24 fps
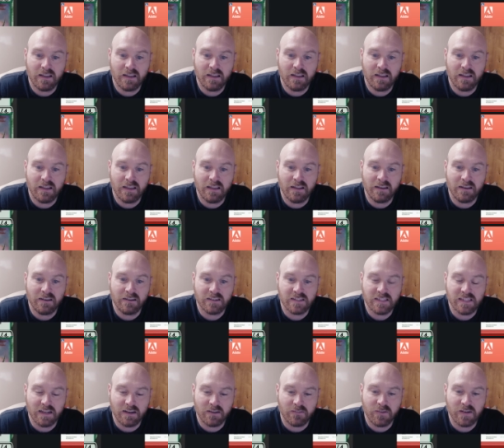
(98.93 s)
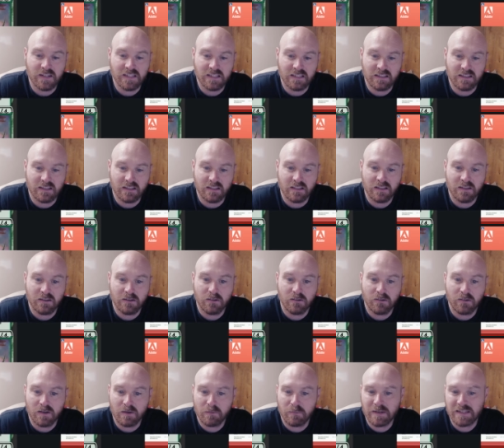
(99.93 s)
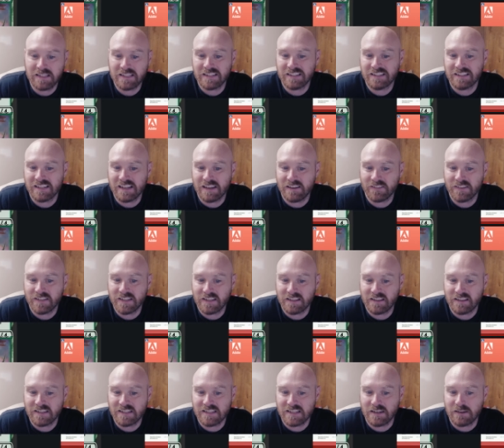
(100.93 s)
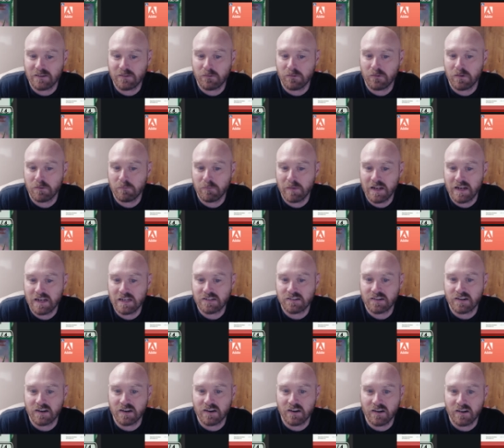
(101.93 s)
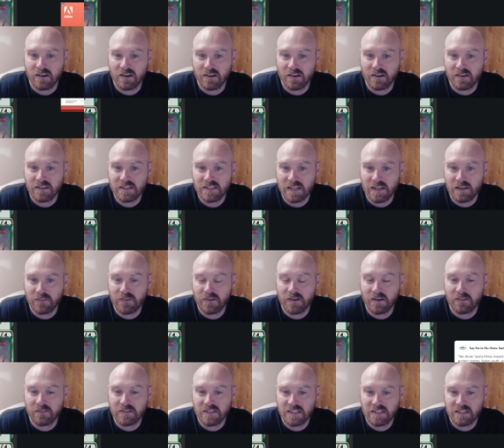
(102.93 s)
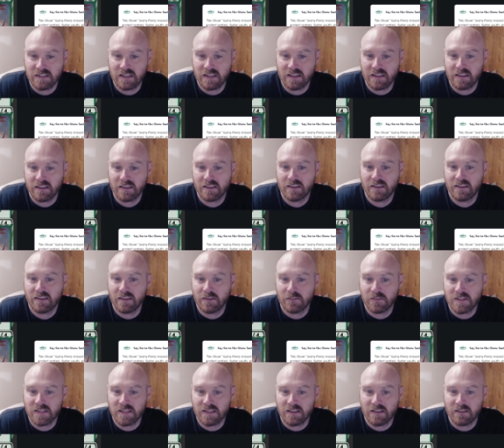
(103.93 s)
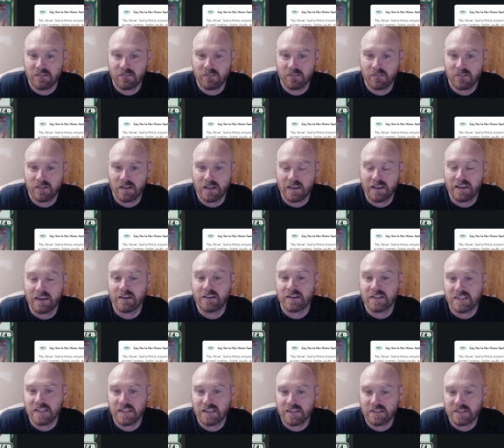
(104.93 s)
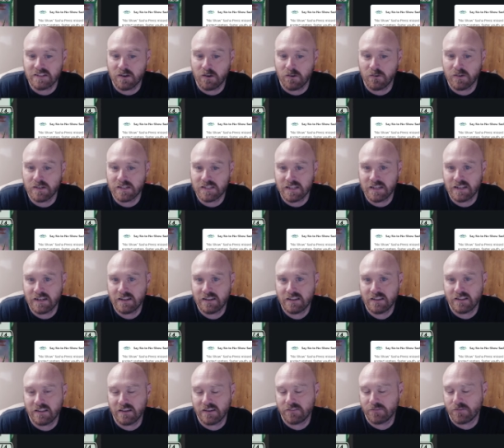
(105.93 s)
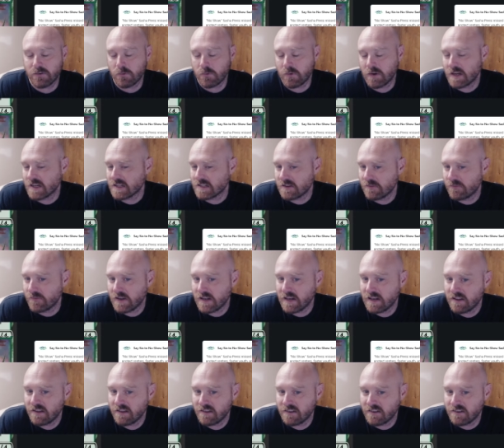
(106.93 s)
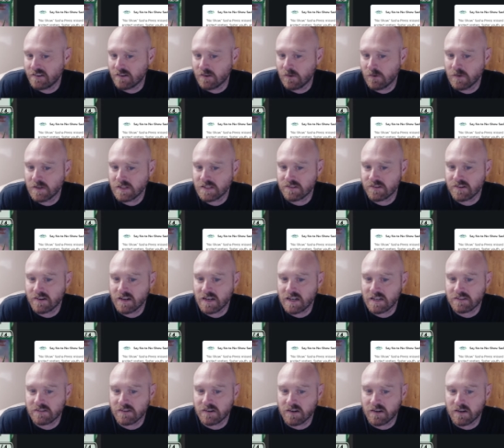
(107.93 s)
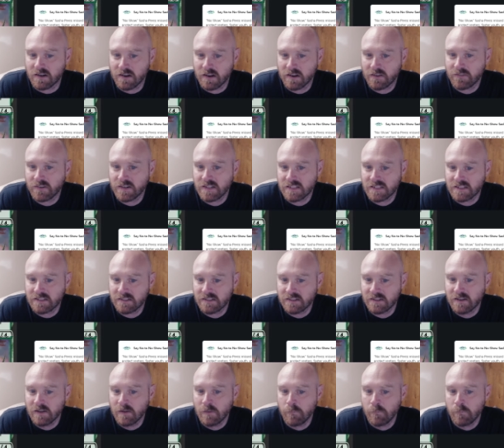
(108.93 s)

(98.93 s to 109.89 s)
and you're sacrificing the clue. You basically just have something that's like 1 mana, draw a card. It's like if you're able to like give something like guaranteed that you're always hitting, like for 1 extra mana, you're always drawing an extra card every turn.